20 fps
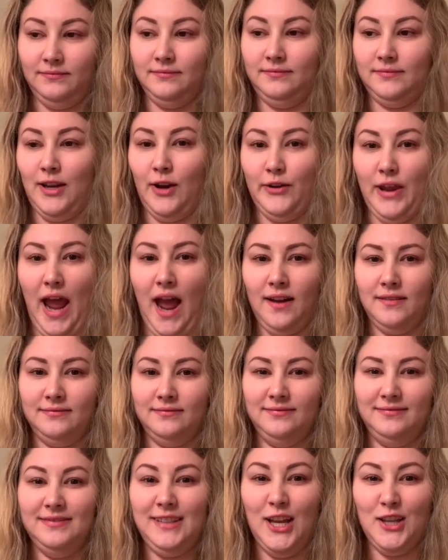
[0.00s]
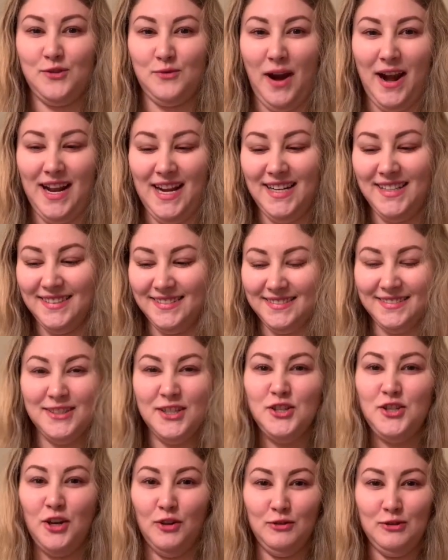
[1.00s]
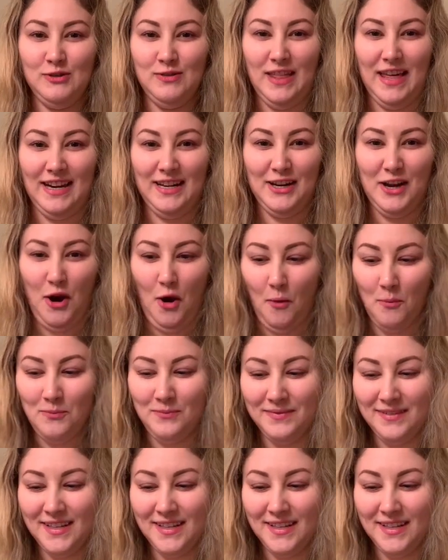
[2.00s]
Oh yeah, it's ready. Don't do that at home.